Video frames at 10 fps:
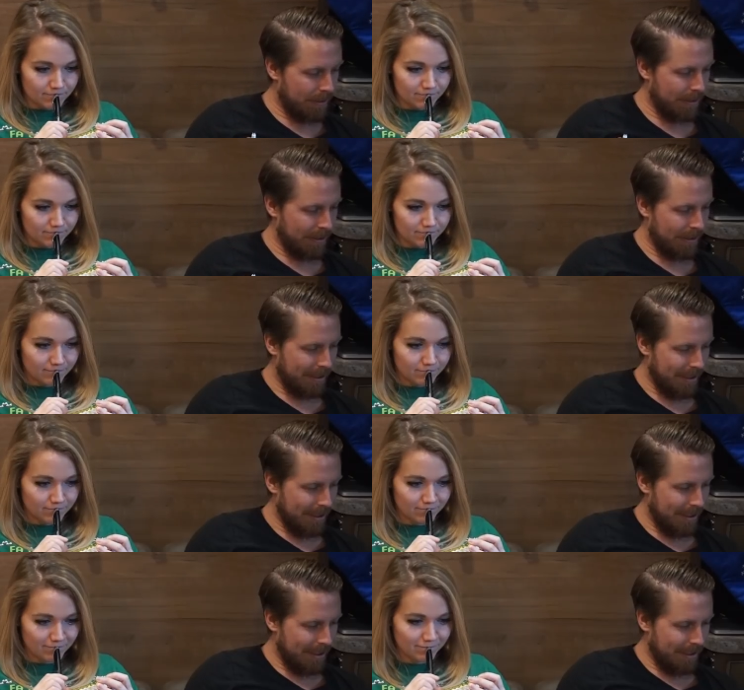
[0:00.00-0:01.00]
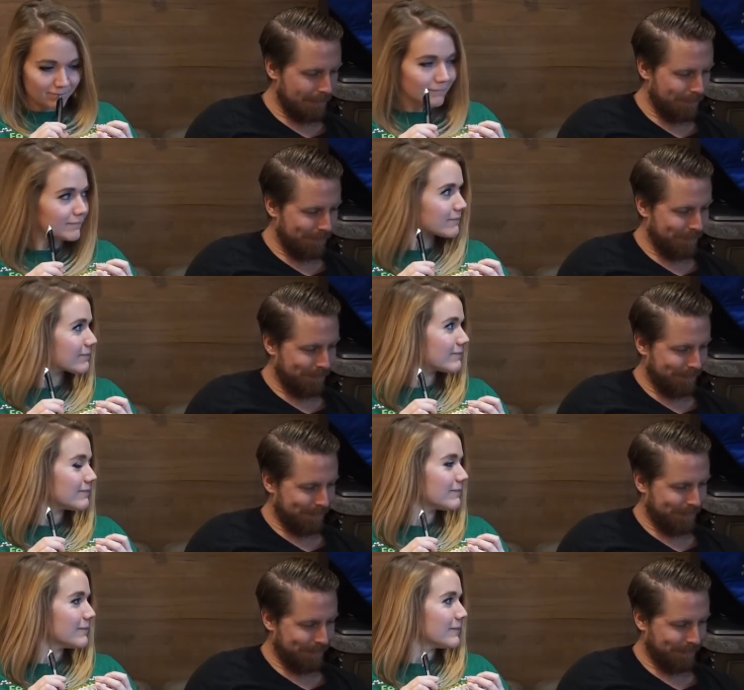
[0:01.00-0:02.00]

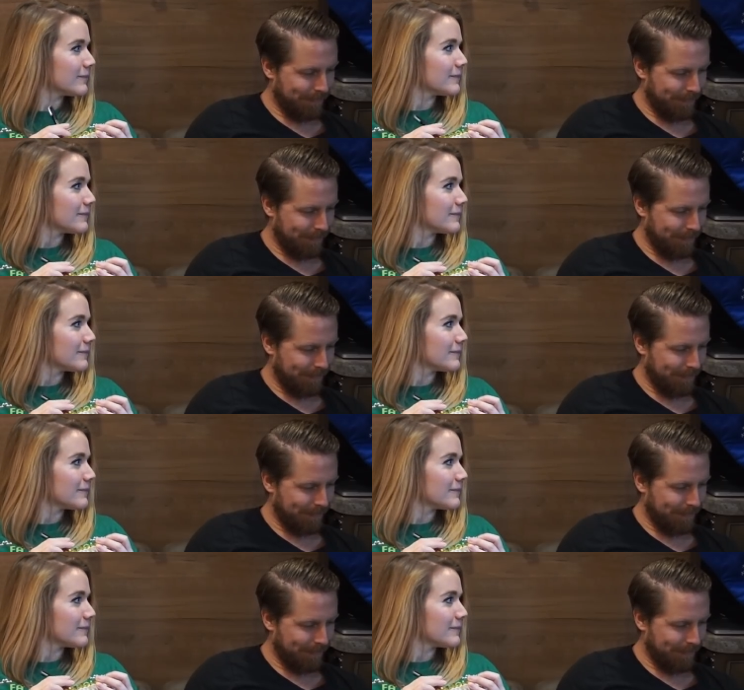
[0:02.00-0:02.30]
No one is speaking in this clip.